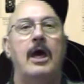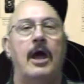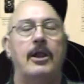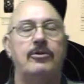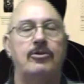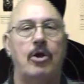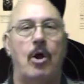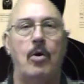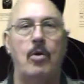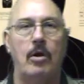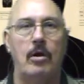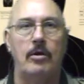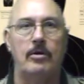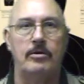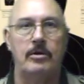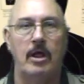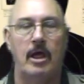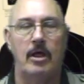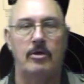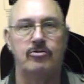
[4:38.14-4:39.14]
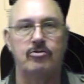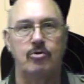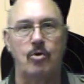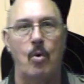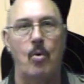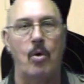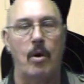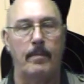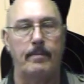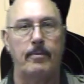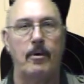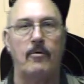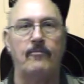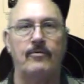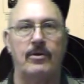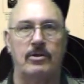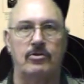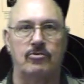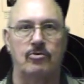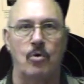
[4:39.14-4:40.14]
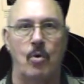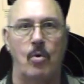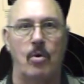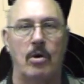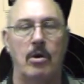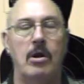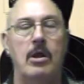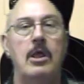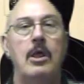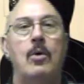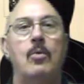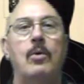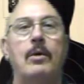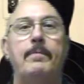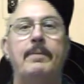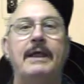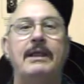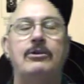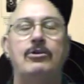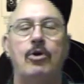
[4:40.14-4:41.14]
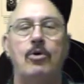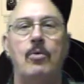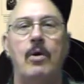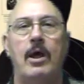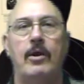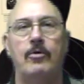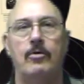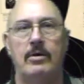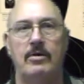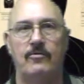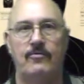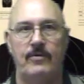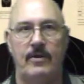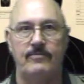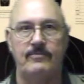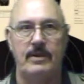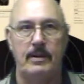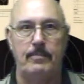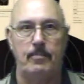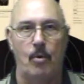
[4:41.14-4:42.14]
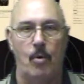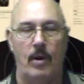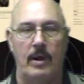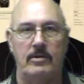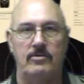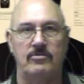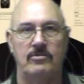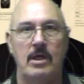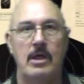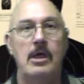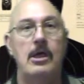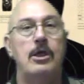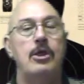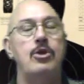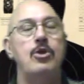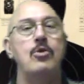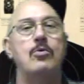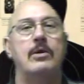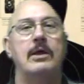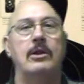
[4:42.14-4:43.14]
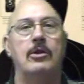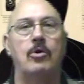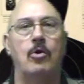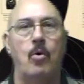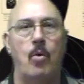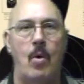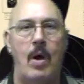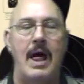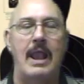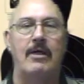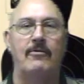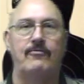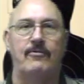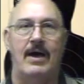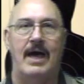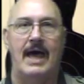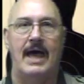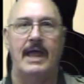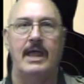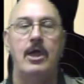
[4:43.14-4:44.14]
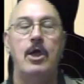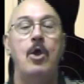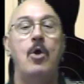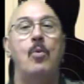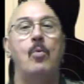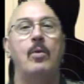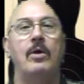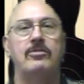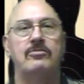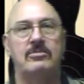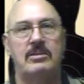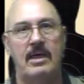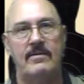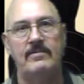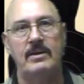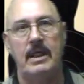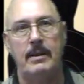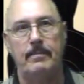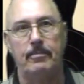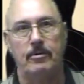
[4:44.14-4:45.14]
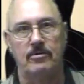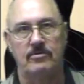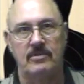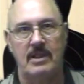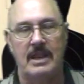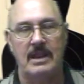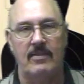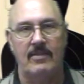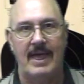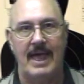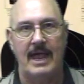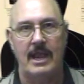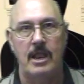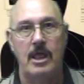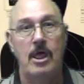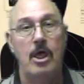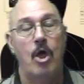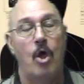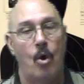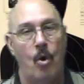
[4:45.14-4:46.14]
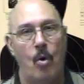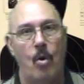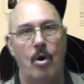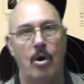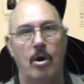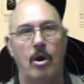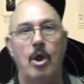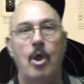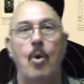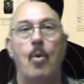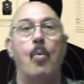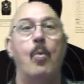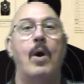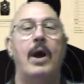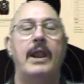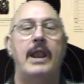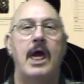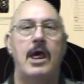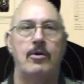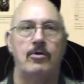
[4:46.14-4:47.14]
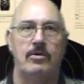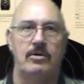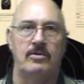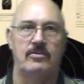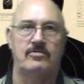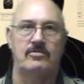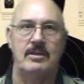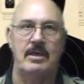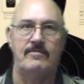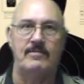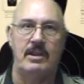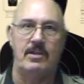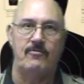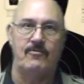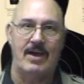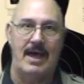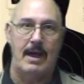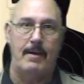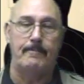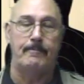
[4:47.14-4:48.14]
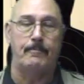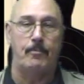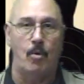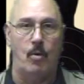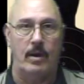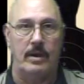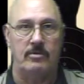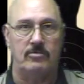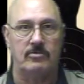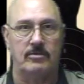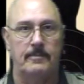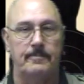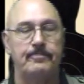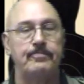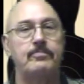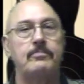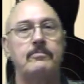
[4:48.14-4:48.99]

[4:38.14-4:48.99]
A total score, perfect score, would be 250 points. You can qualify with 70% of that, or 175 points.